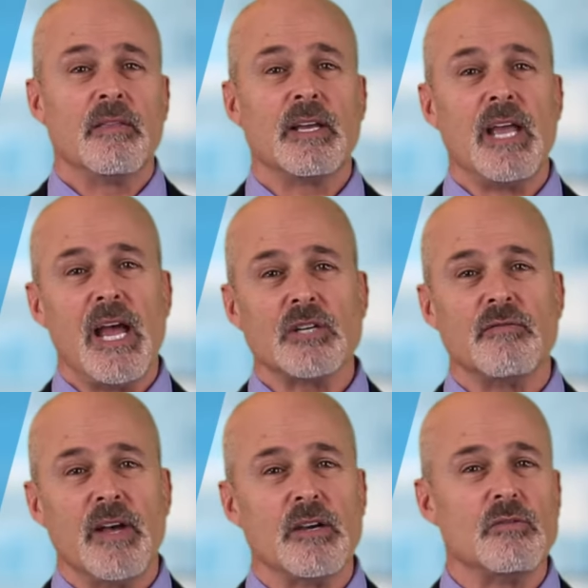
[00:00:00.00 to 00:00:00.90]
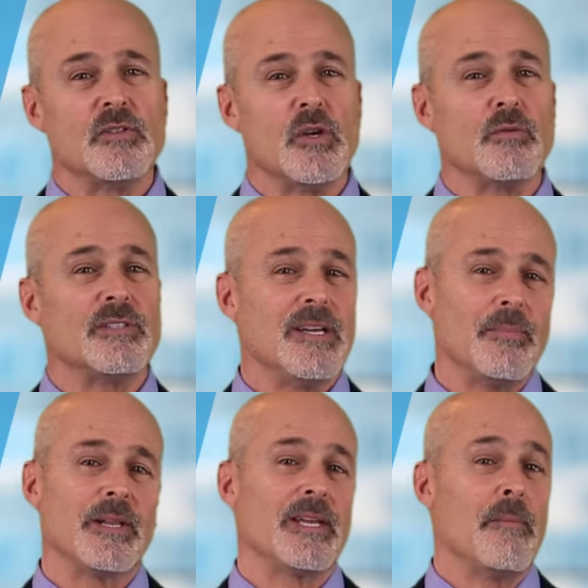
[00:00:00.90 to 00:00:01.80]
the cash values don't
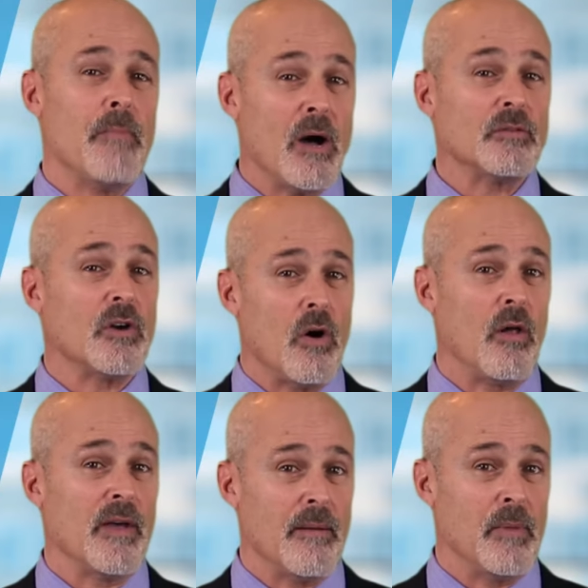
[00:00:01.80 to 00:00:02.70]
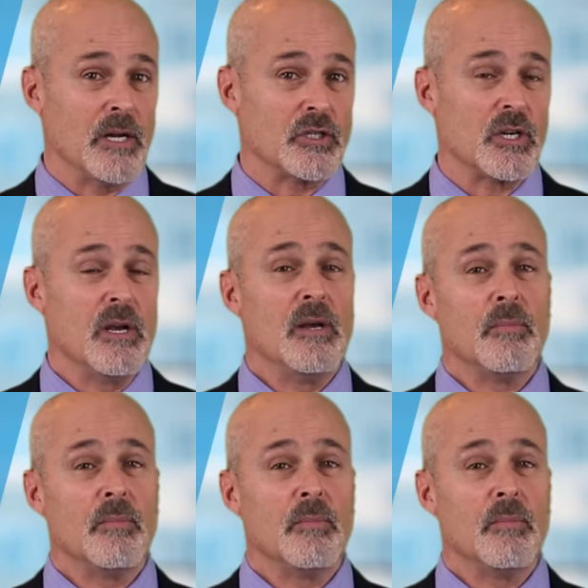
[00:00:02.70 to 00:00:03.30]
typically amount to all that much,